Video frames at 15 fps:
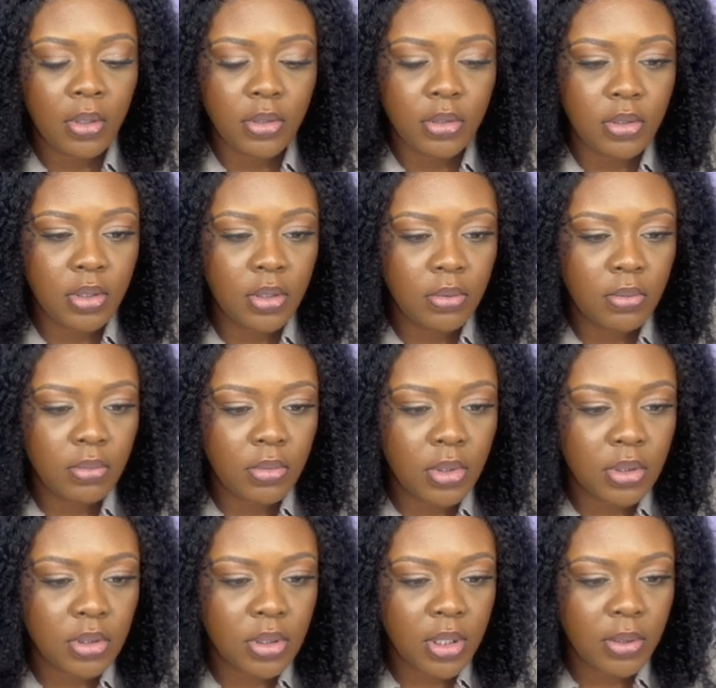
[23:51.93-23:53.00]
See,
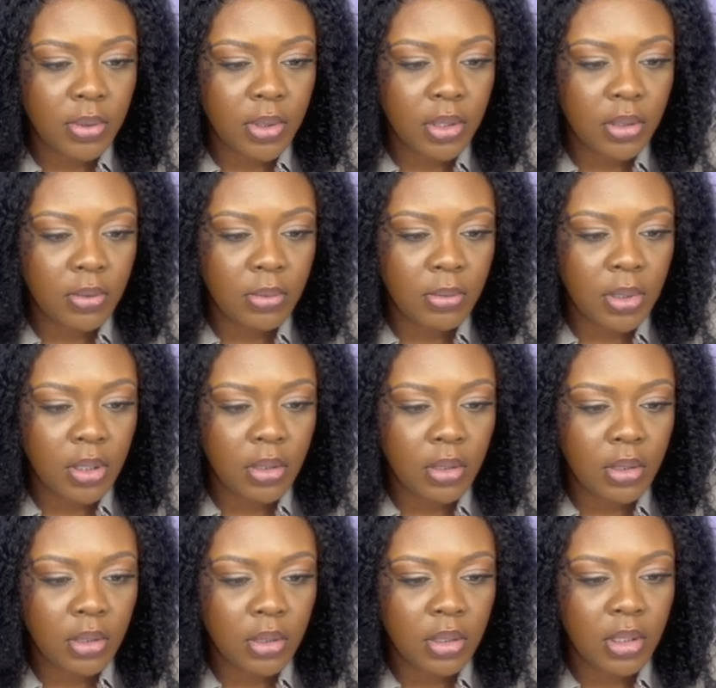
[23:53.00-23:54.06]
it's not working with me.
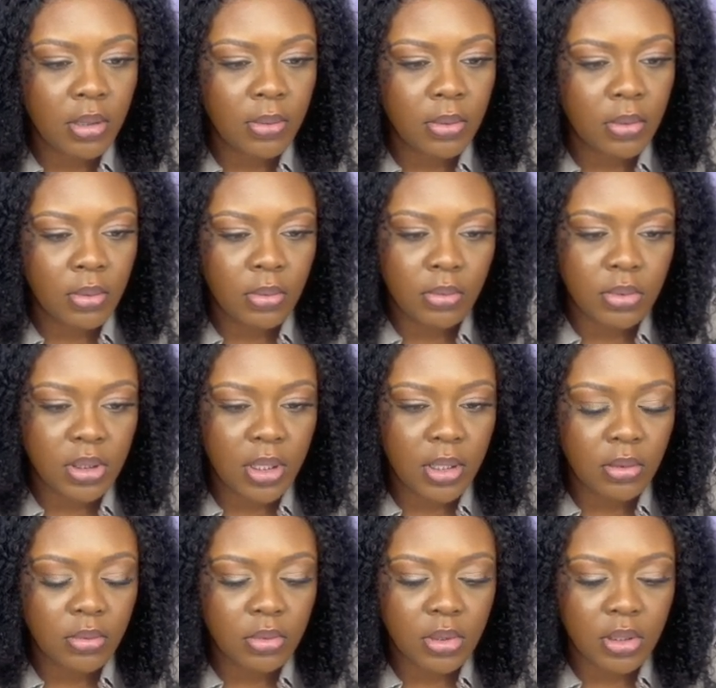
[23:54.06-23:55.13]
There, oops, it's
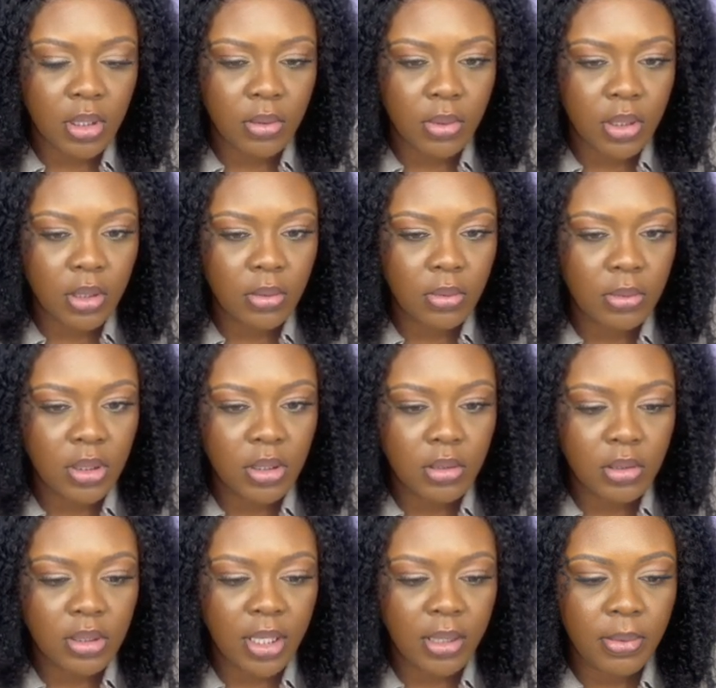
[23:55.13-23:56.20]
not working with me.
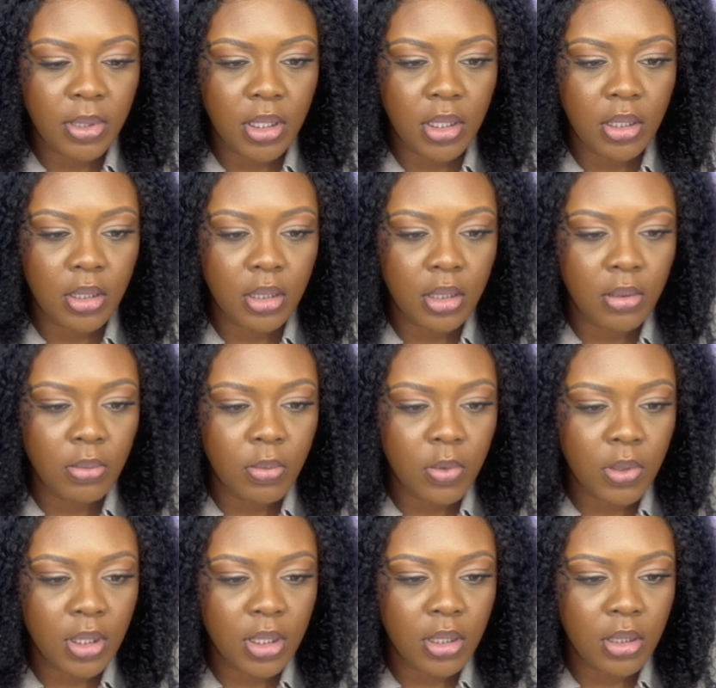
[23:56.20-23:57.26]
Stop it now. Come
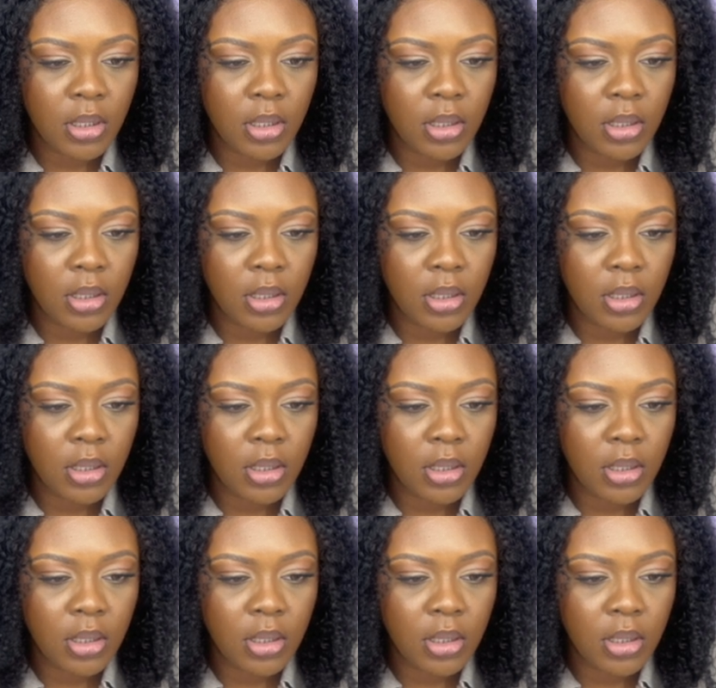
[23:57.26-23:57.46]
on now.